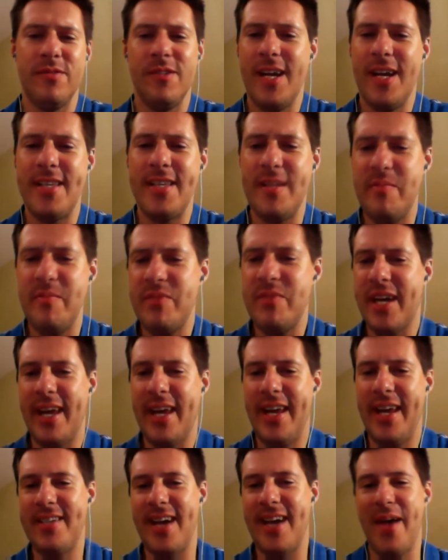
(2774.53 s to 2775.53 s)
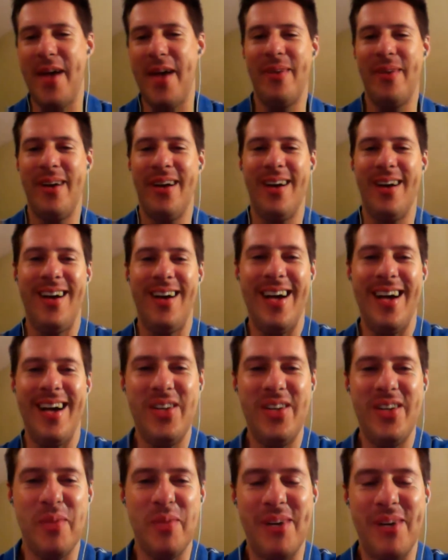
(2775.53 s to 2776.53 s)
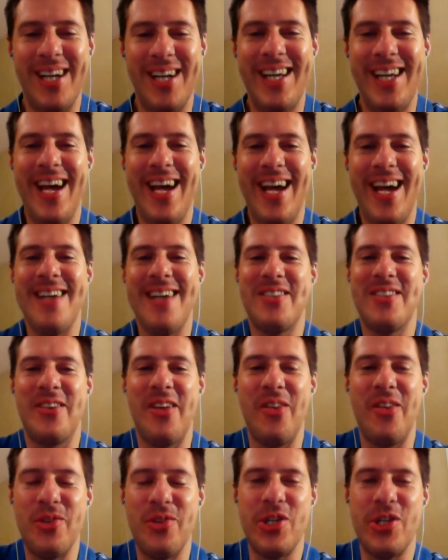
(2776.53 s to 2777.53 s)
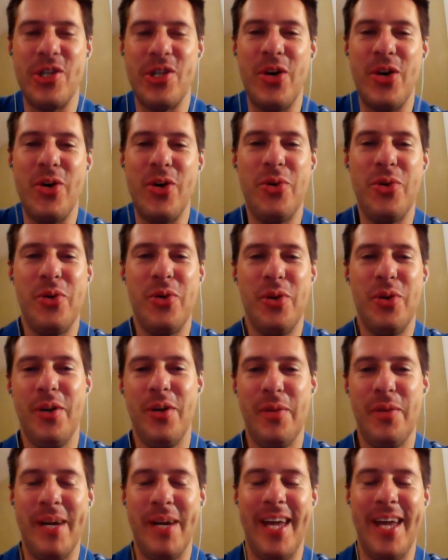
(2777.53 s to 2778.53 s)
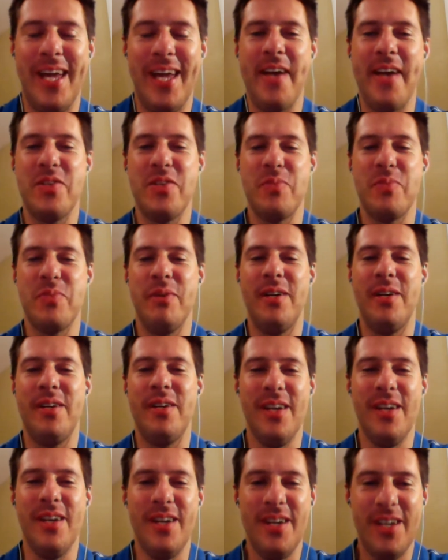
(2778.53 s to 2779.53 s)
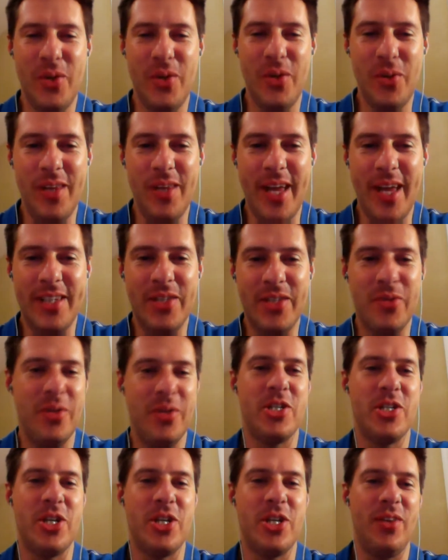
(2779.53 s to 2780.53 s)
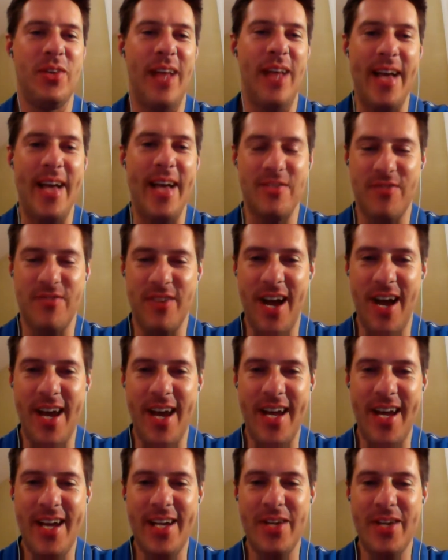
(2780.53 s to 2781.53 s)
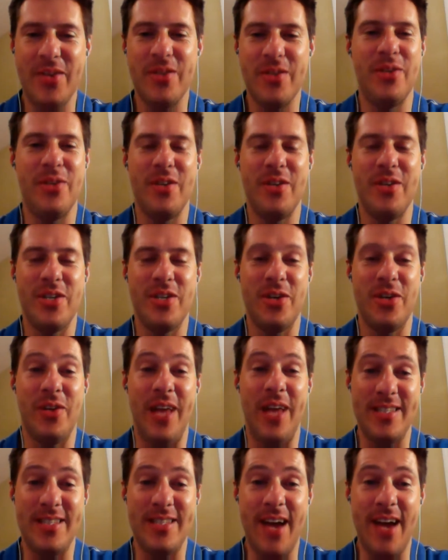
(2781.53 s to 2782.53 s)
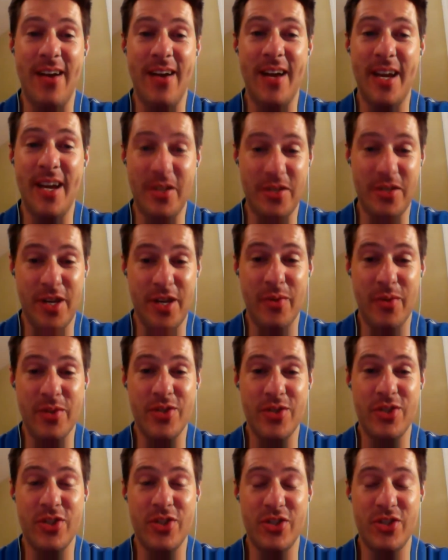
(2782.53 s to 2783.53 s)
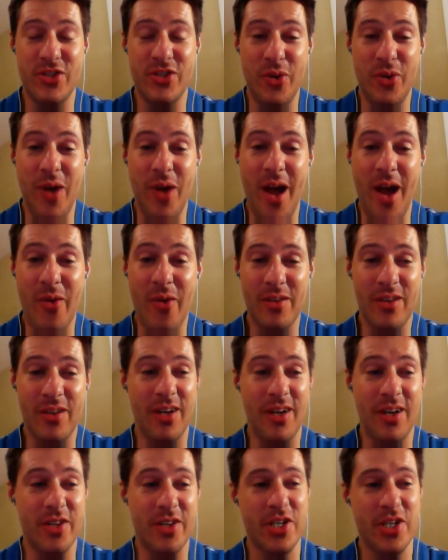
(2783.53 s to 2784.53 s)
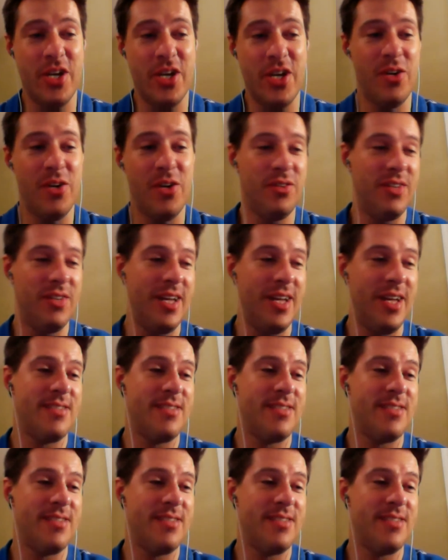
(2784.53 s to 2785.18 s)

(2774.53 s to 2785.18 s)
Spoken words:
It seems like anytime I do a podcast or another show, you get on my case. But you were like doing a show last Friday. You were doing a show last Saturday, and you said it was 2 hour long show. That